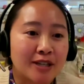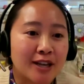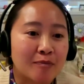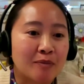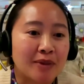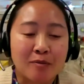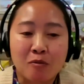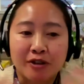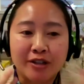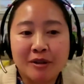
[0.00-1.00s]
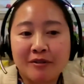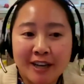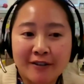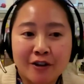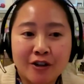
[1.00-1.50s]
Some like more
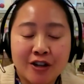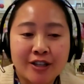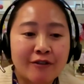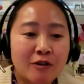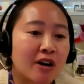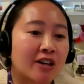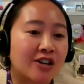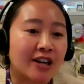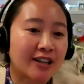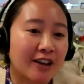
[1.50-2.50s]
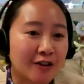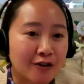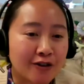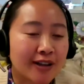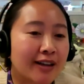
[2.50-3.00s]
simplified versions of a project,
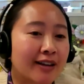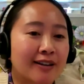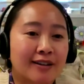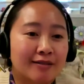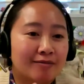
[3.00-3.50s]
others like